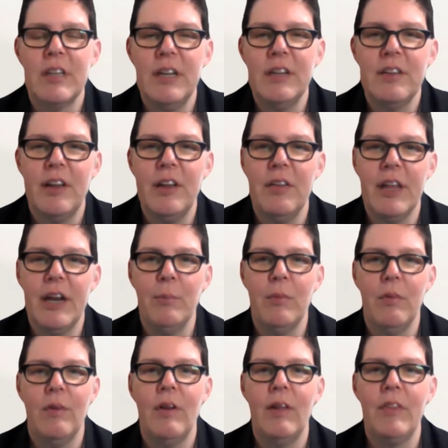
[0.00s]
was going to tell you
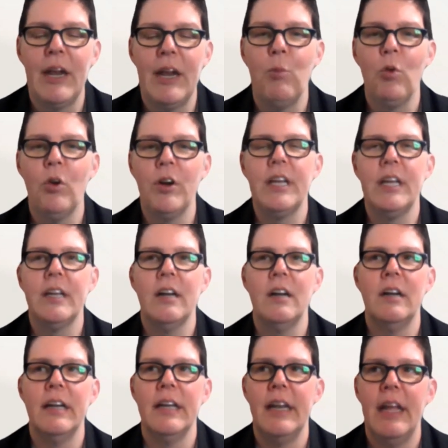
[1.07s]
that I'm
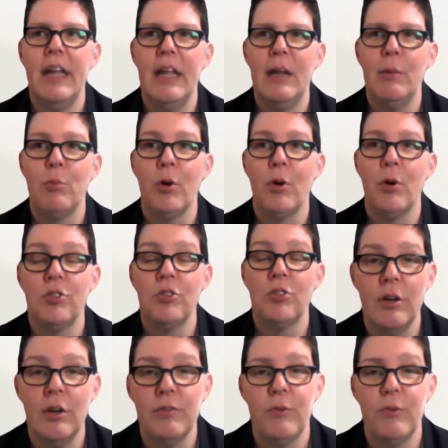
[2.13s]
working on a
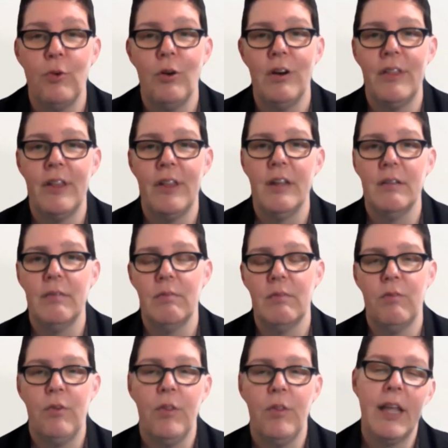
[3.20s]
brochure for
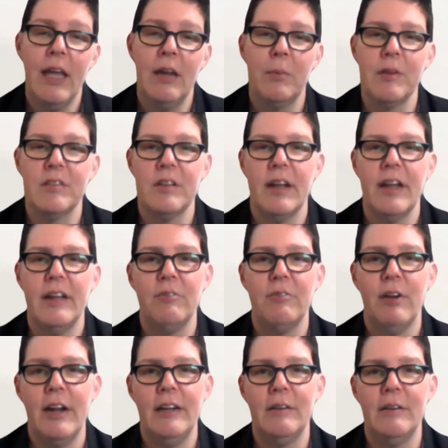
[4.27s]
the cannabis
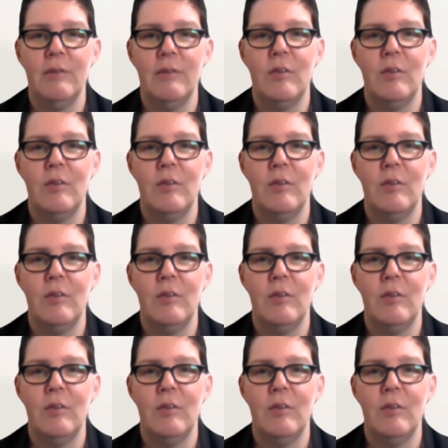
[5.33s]
side, right?